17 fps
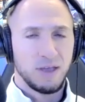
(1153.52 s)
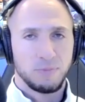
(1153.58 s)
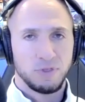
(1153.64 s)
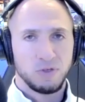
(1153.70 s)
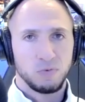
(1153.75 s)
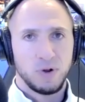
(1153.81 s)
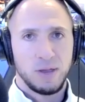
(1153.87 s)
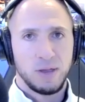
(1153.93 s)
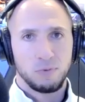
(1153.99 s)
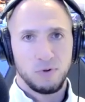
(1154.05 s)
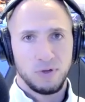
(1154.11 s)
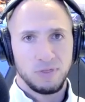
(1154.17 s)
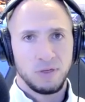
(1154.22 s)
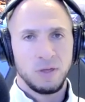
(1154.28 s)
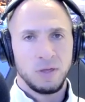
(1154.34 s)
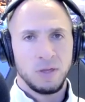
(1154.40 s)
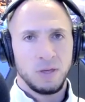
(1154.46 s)
of the ramp
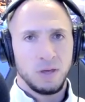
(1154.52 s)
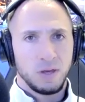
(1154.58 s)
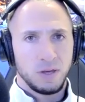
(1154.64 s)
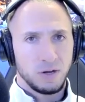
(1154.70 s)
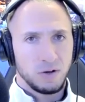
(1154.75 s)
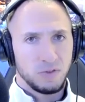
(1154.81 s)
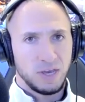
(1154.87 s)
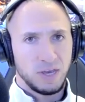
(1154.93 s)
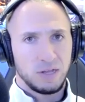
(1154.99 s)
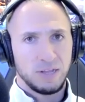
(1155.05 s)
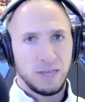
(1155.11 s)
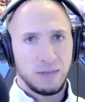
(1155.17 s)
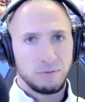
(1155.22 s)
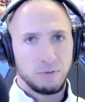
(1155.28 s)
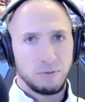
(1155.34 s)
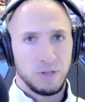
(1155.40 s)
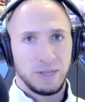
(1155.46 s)
with, the
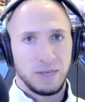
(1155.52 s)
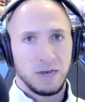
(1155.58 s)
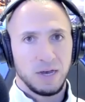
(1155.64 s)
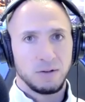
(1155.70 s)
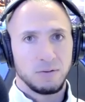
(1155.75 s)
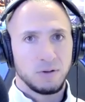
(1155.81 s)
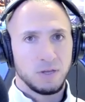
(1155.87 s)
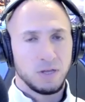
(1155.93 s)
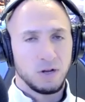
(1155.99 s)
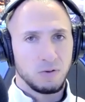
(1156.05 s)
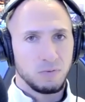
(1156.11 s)
Acclaimed and Billy Gunn,